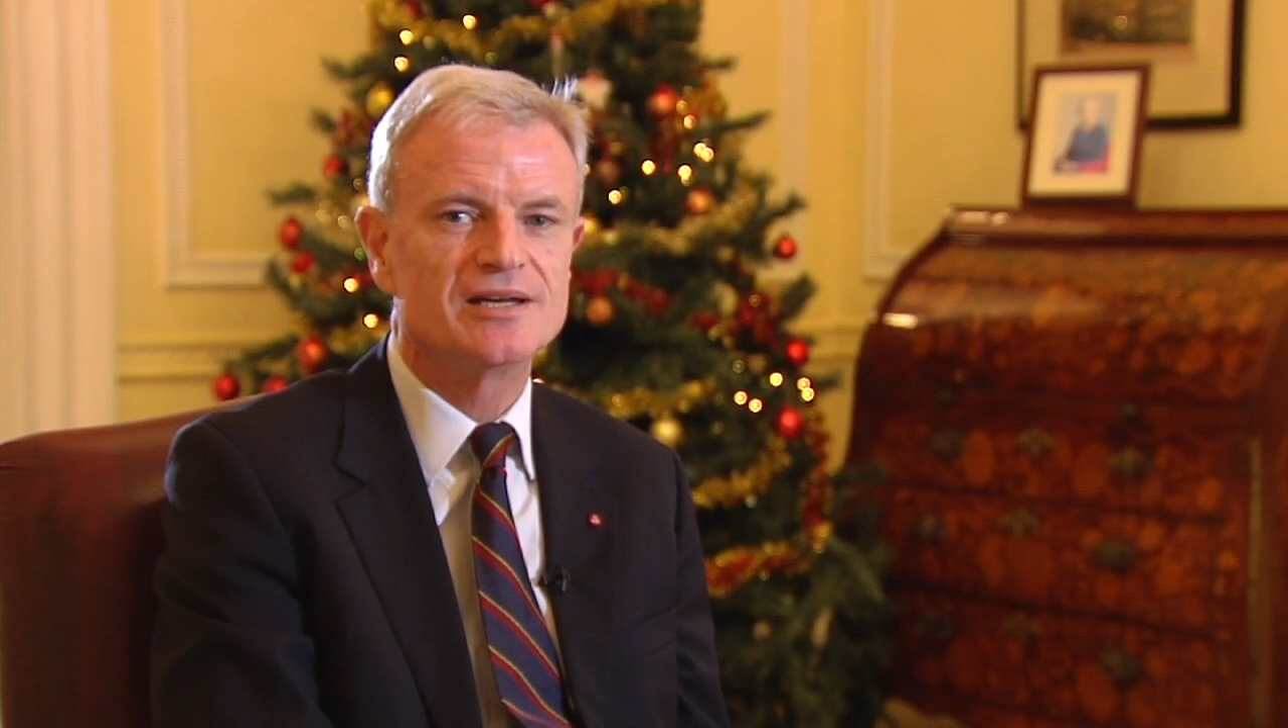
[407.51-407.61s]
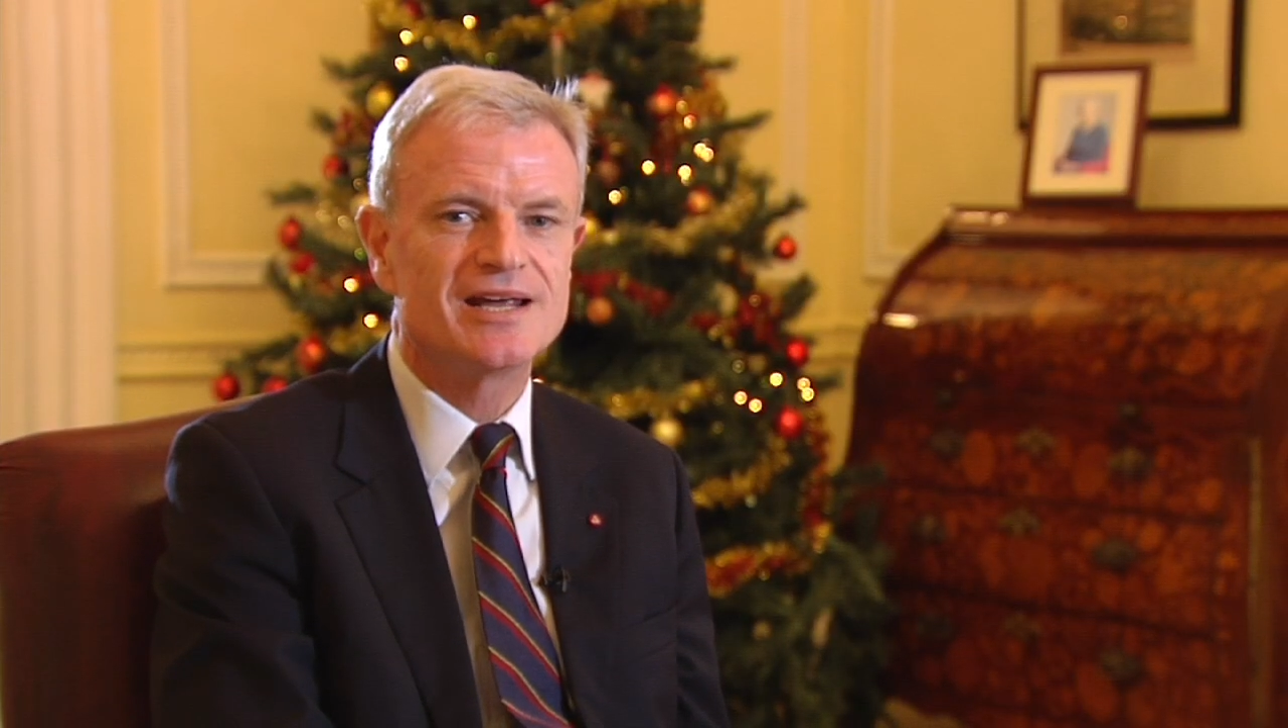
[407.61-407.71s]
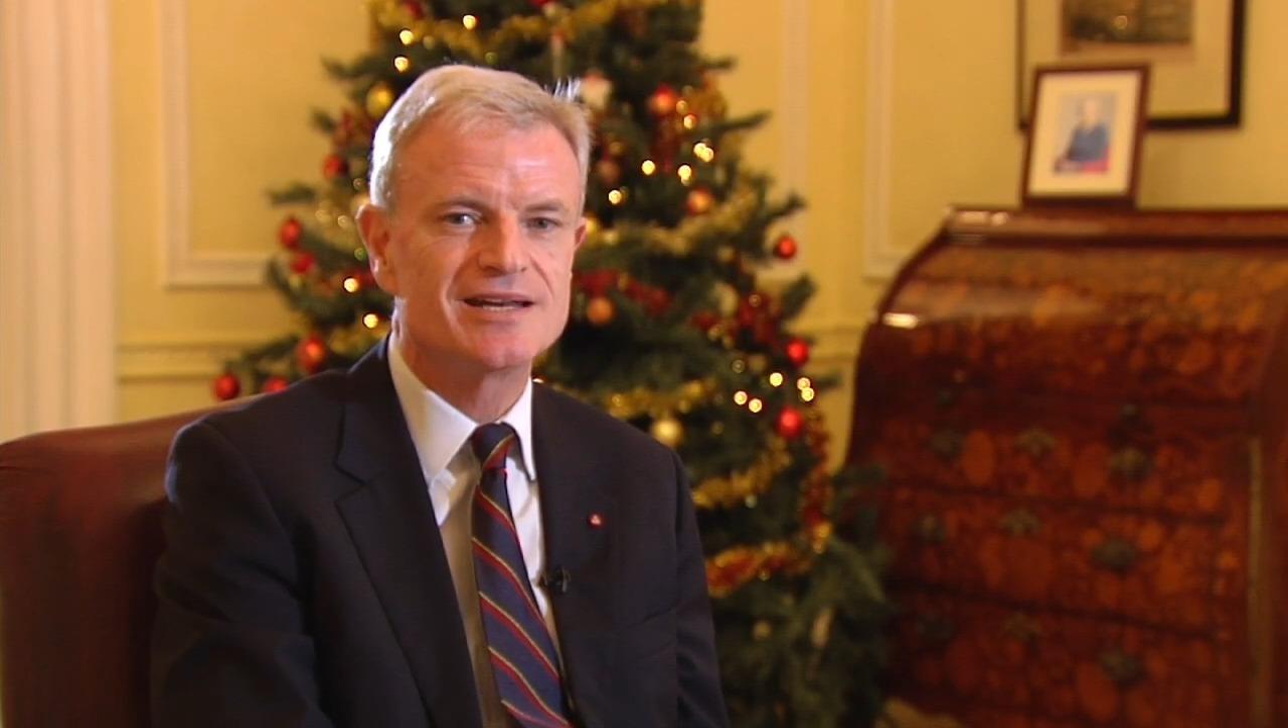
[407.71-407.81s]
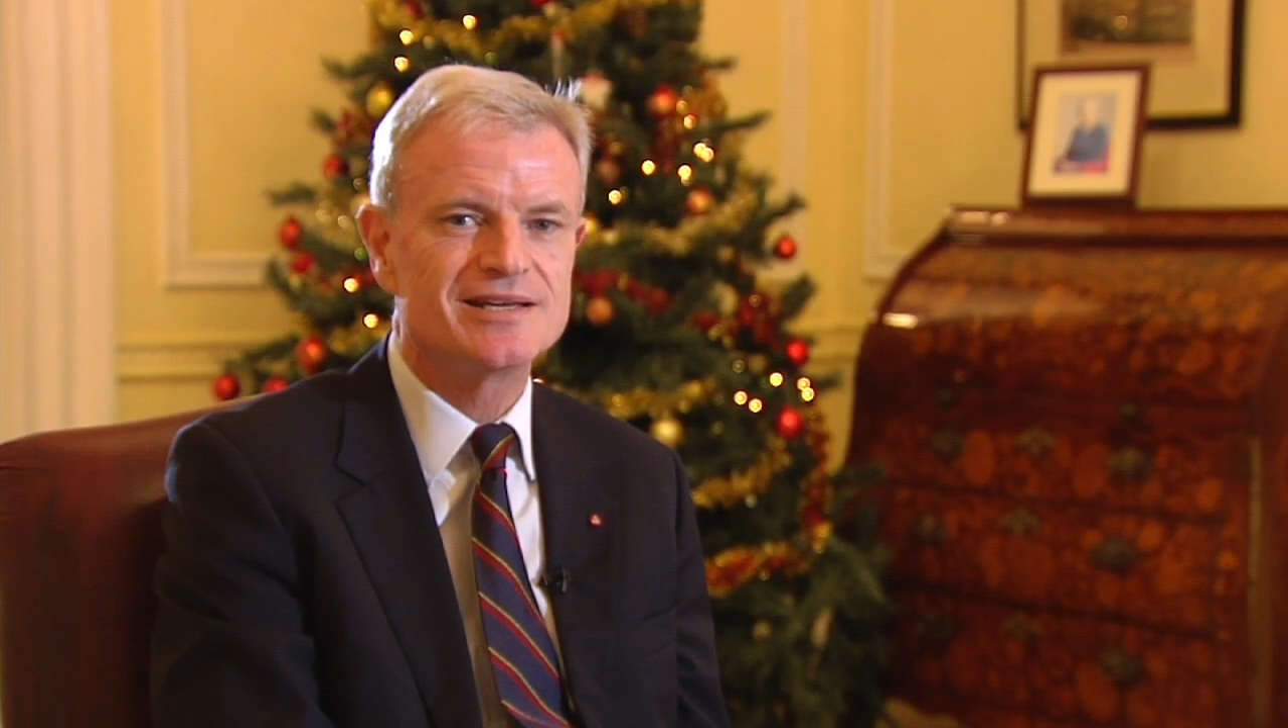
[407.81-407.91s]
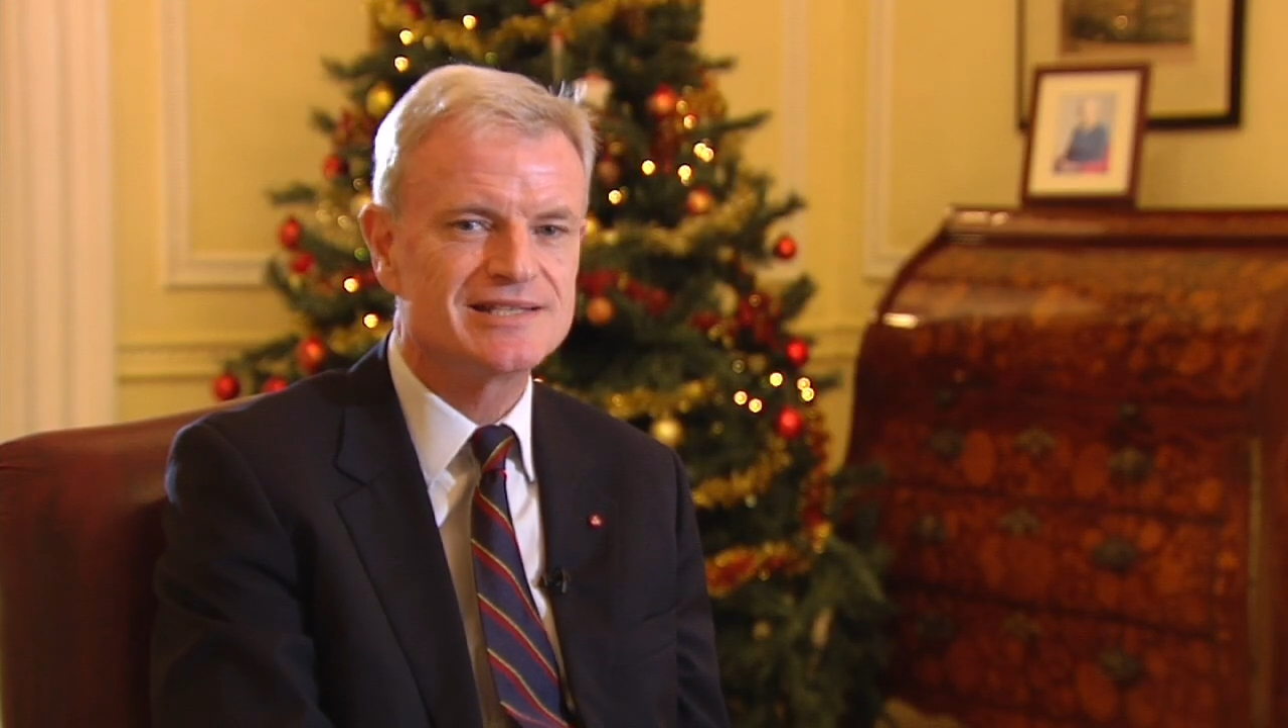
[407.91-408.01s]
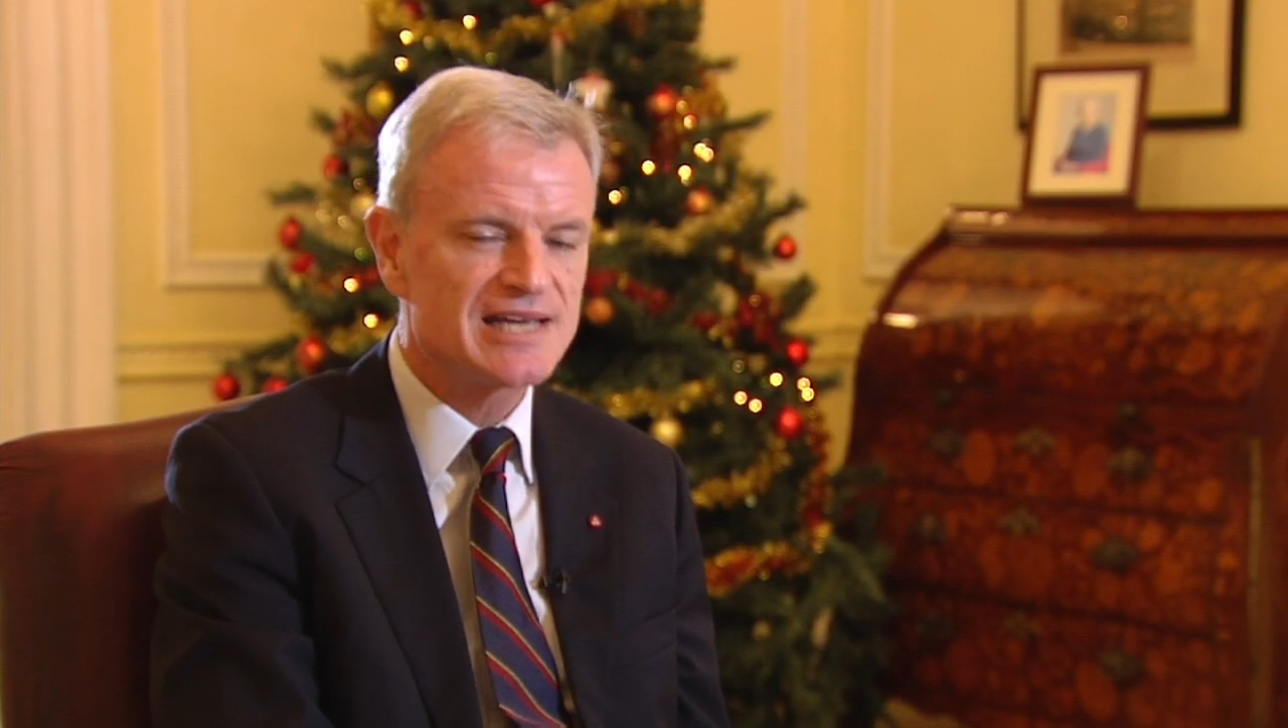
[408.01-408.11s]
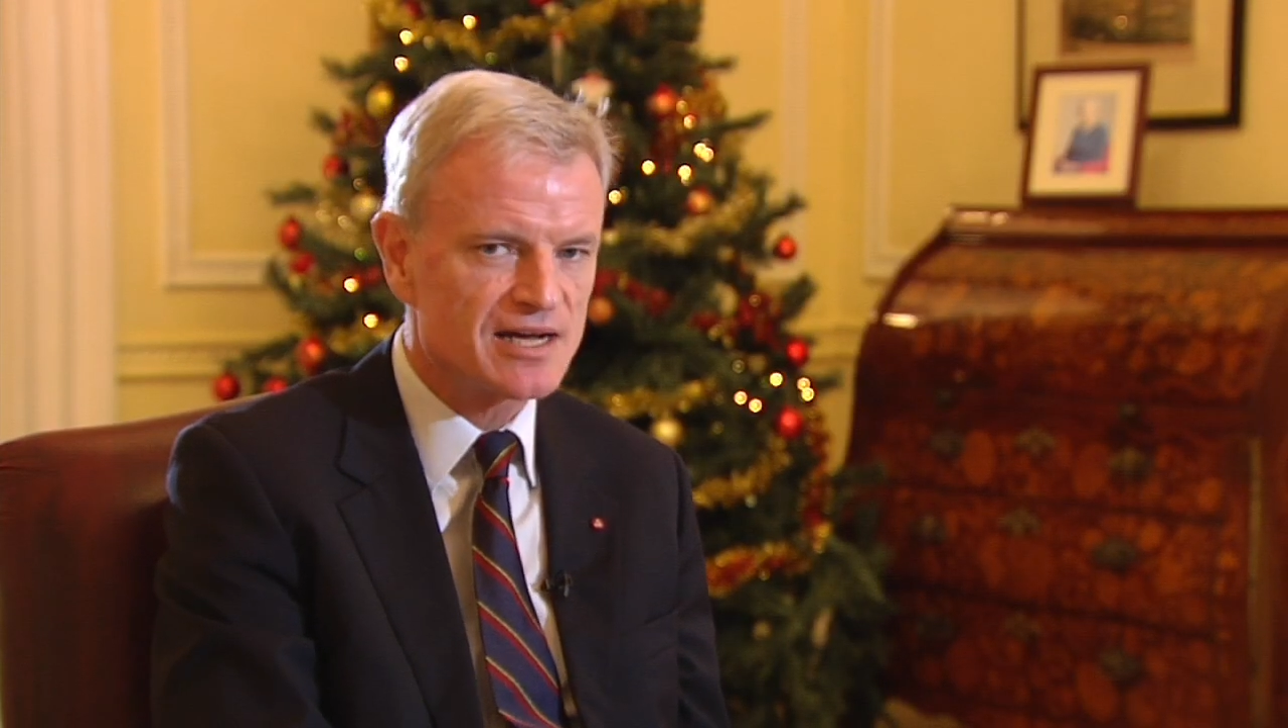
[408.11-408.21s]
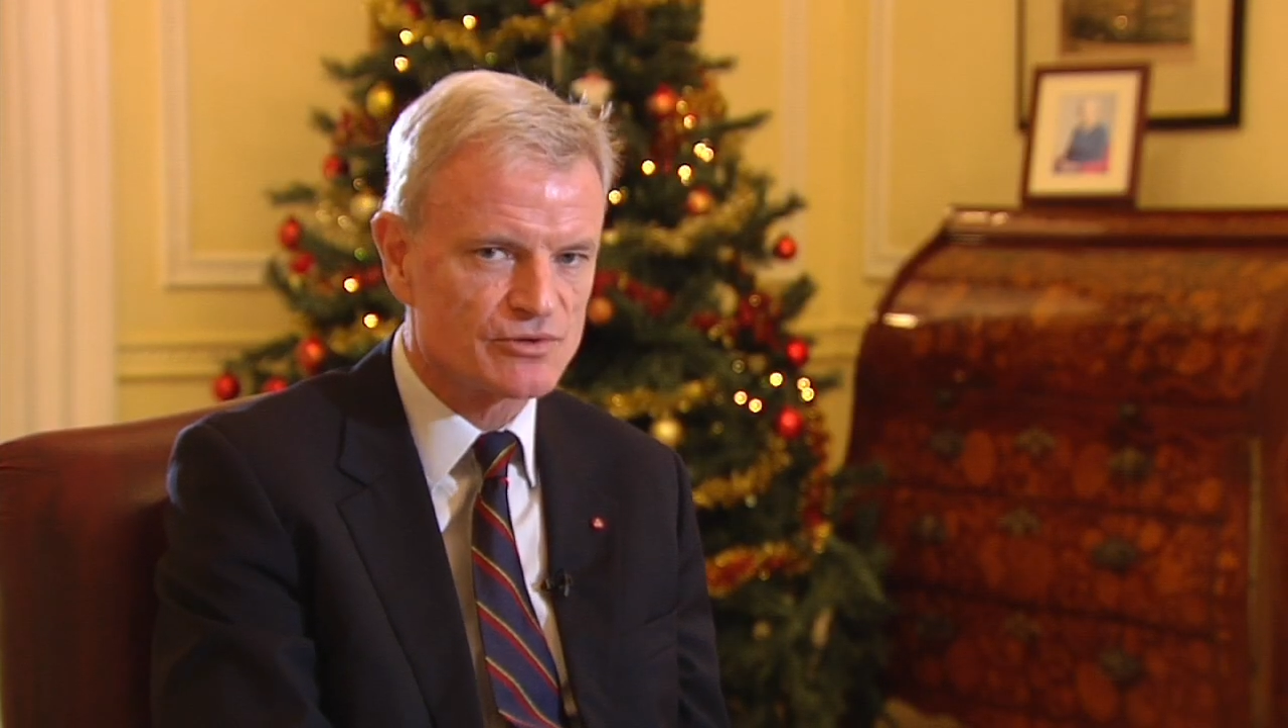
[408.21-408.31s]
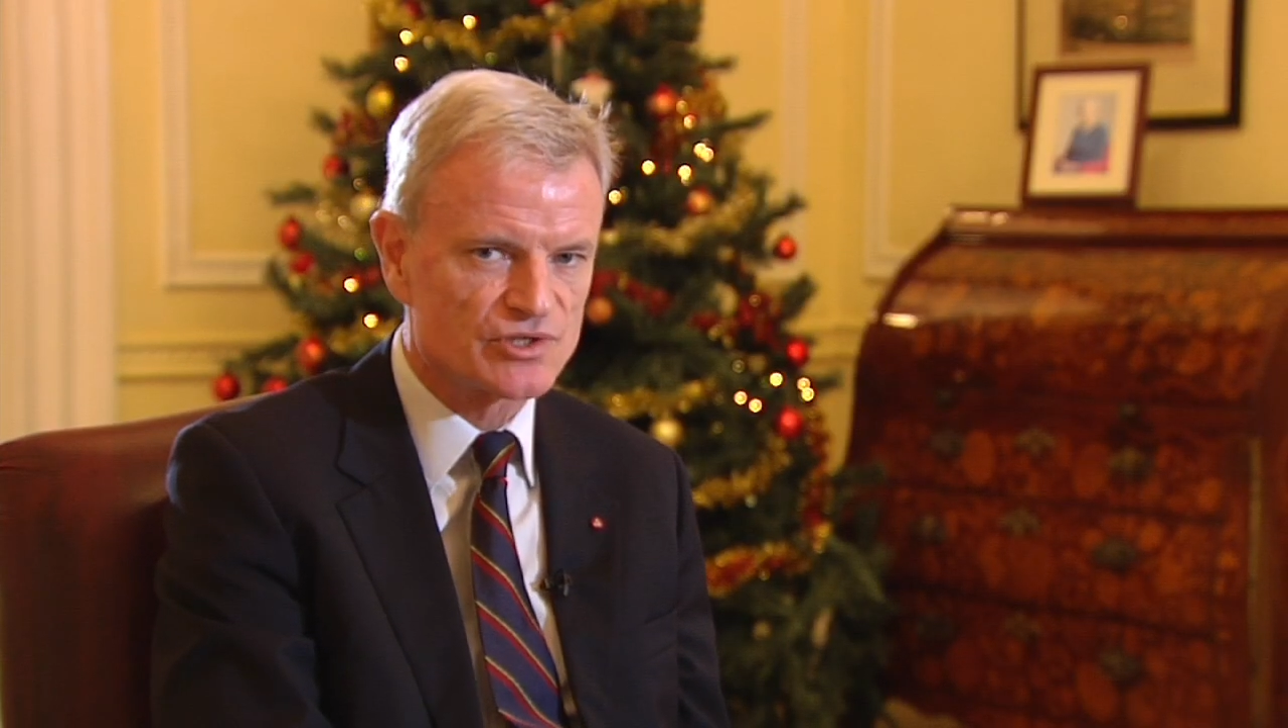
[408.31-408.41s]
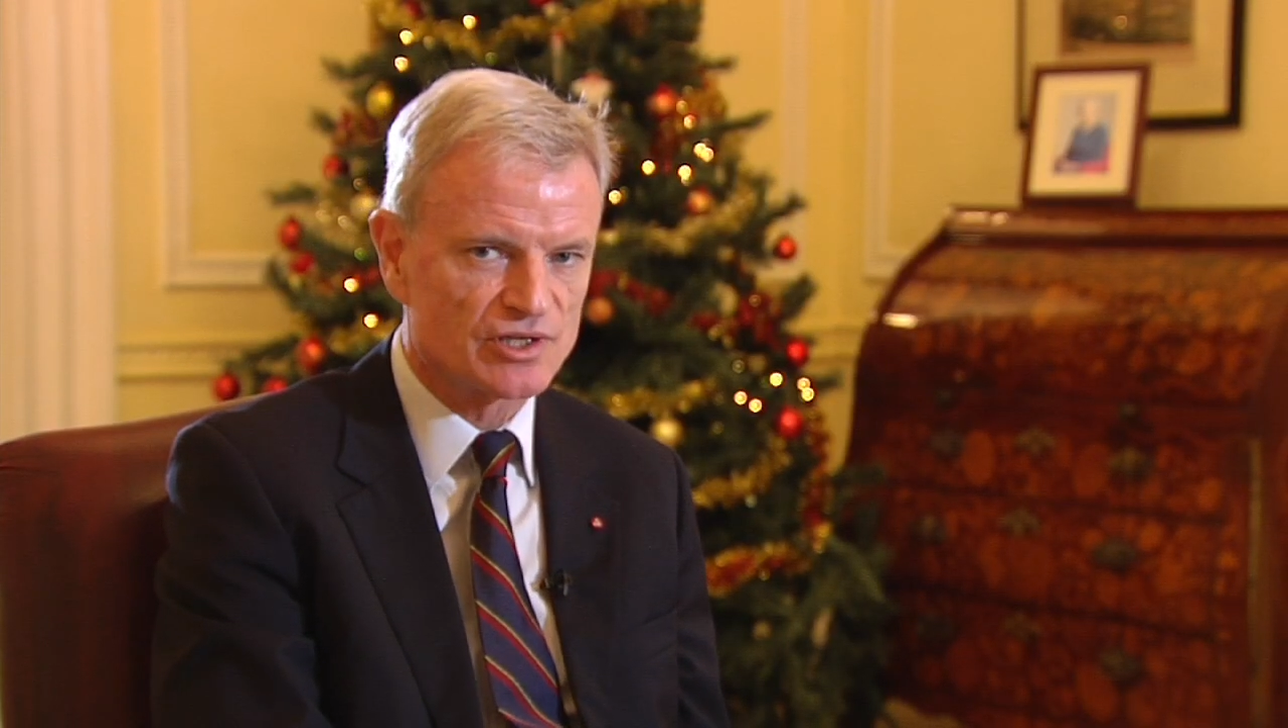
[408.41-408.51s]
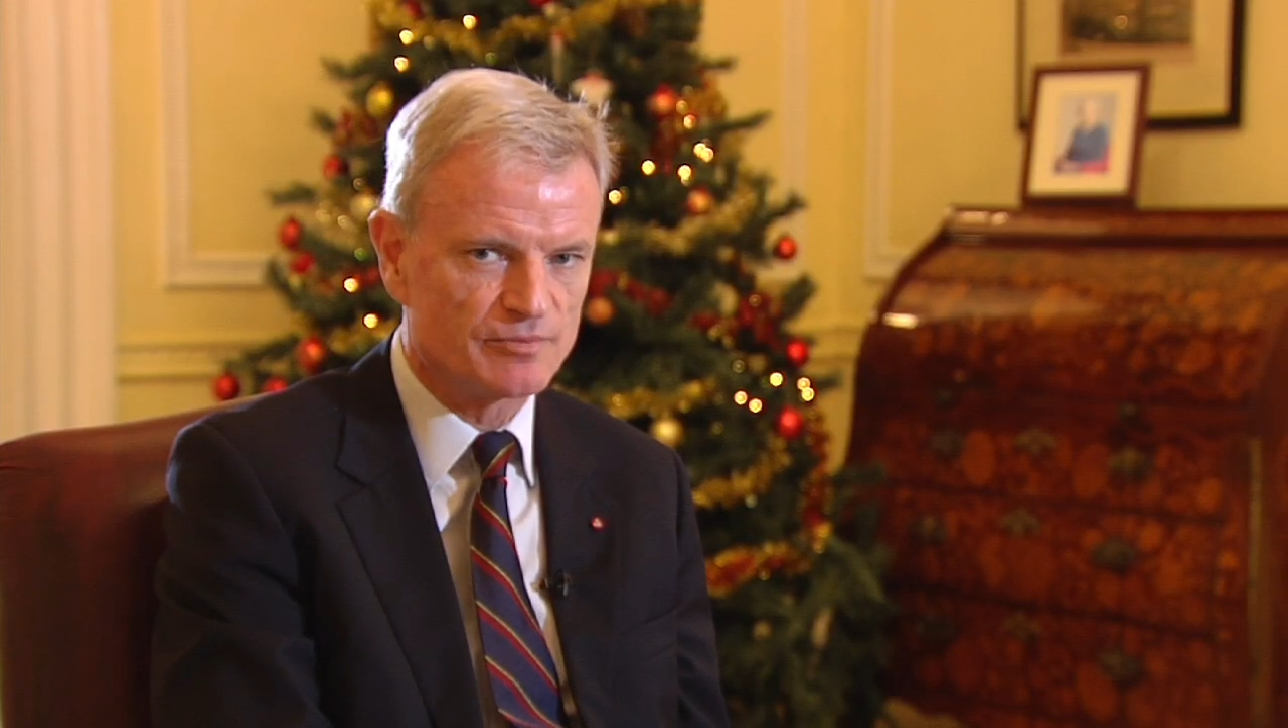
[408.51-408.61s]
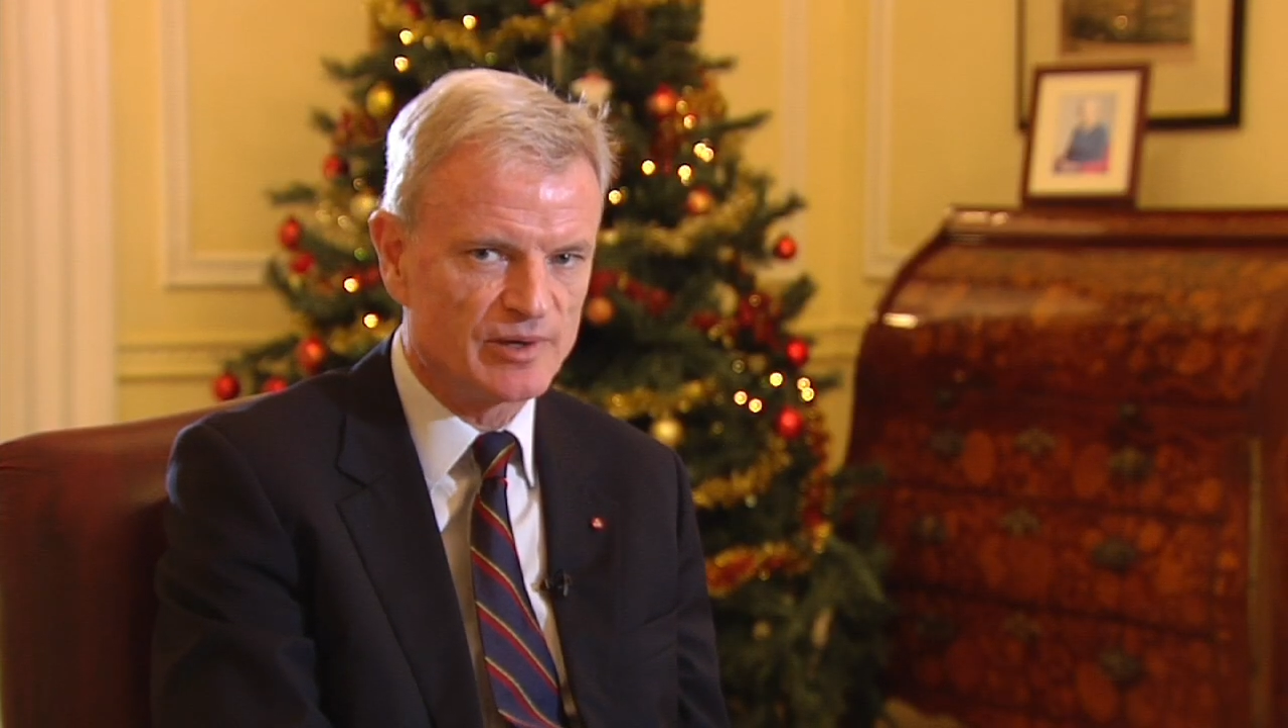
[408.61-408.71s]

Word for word: in any doubt